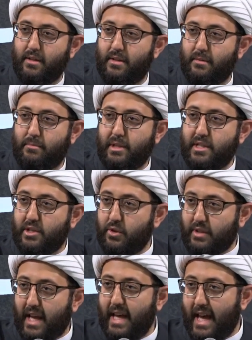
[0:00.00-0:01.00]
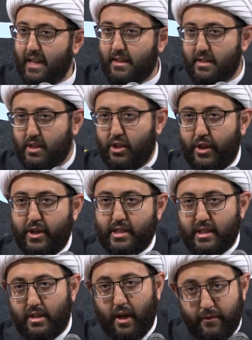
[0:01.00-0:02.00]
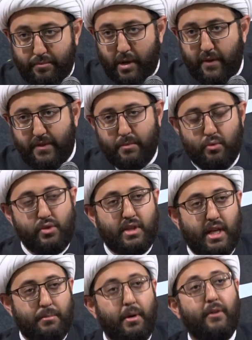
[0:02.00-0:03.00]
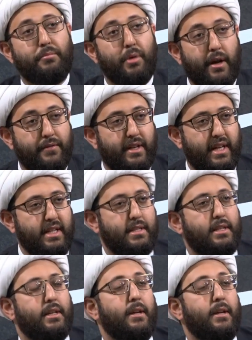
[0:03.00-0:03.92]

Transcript: Please note, I add this clause of Prophet Musa and of Prophet Isa.